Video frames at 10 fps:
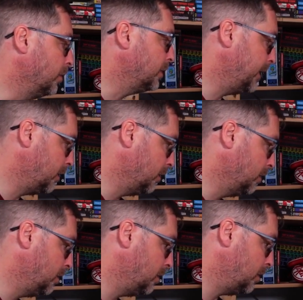signal.
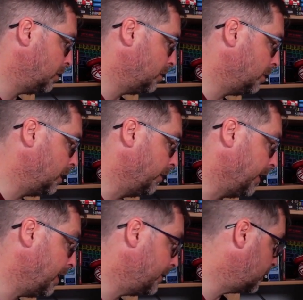Now we
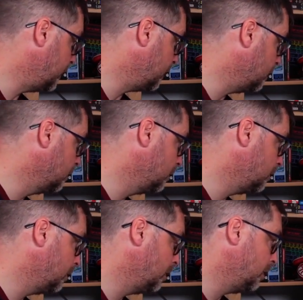have a signal.
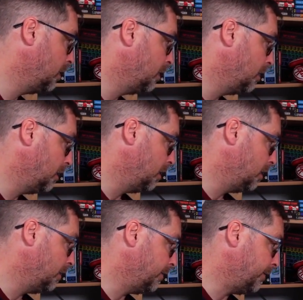
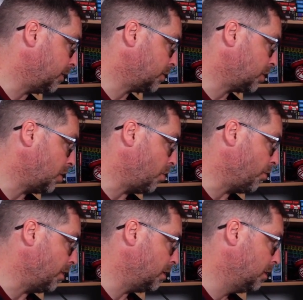Foxconn.